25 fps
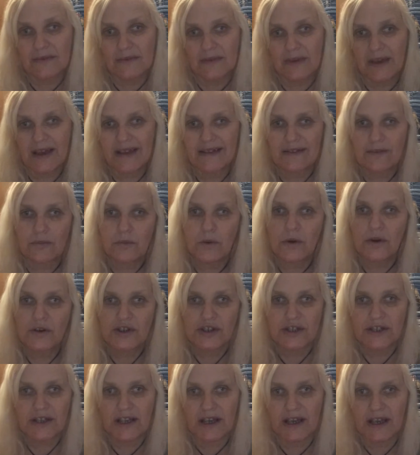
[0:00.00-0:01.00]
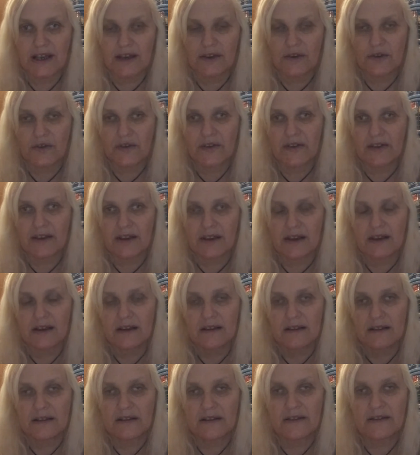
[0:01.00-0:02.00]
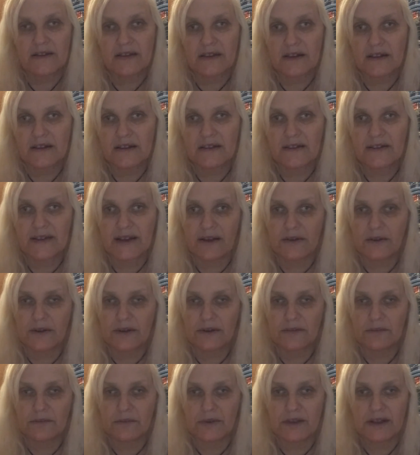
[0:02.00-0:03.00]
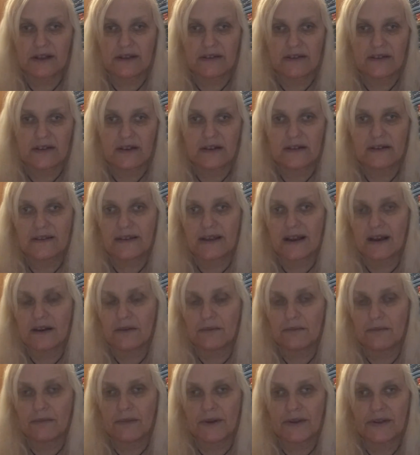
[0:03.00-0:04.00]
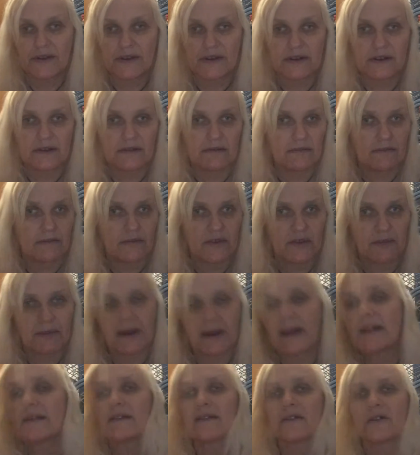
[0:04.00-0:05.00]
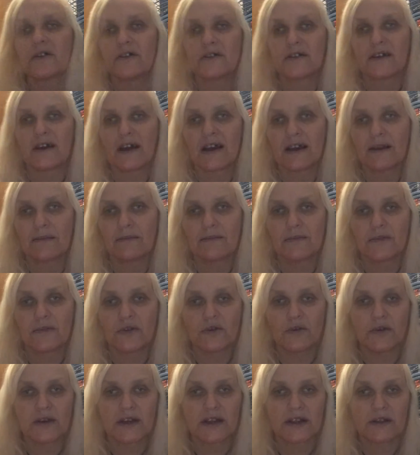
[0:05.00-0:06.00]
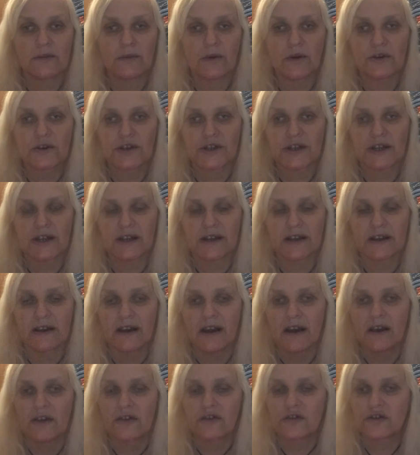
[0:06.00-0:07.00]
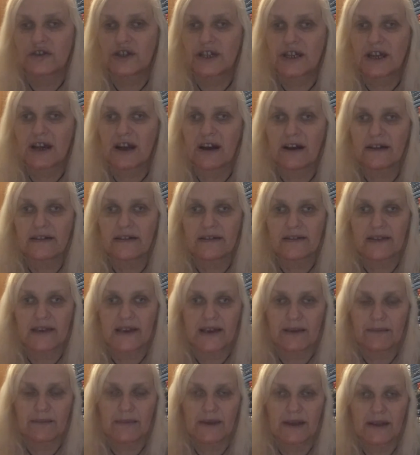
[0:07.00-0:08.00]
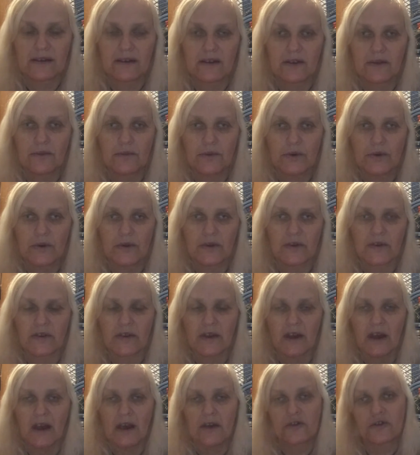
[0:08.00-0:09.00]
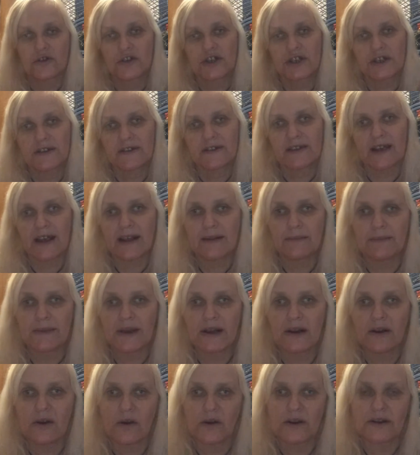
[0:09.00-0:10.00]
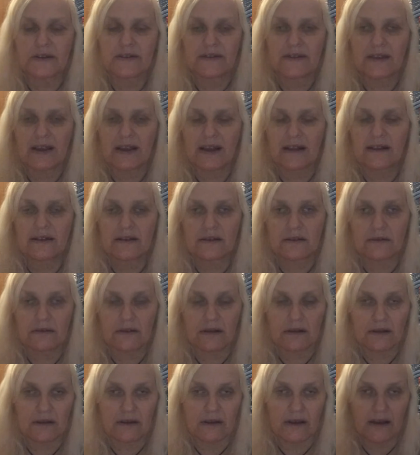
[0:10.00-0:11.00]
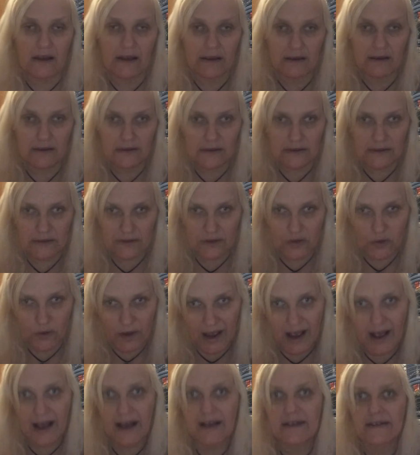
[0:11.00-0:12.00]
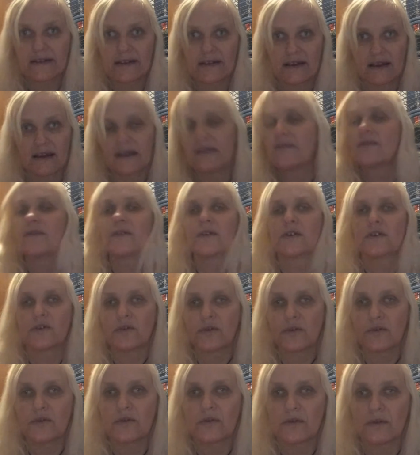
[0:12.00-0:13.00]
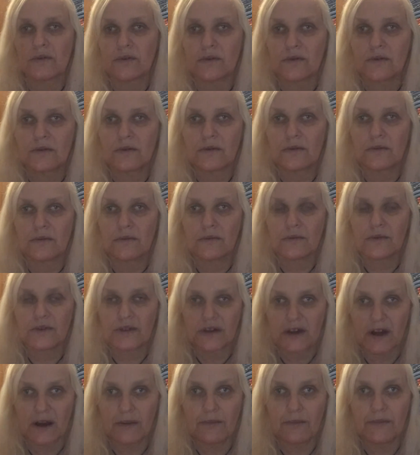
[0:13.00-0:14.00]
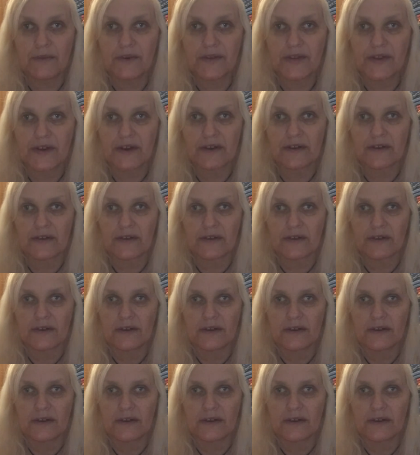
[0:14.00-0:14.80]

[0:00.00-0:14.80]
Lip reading: it's wash day, you see. The sun's out, and when the sun's out, Mother spends her time doing the washing, so she can't take me into the woods. So she sent me along and said to ask if you would come with us.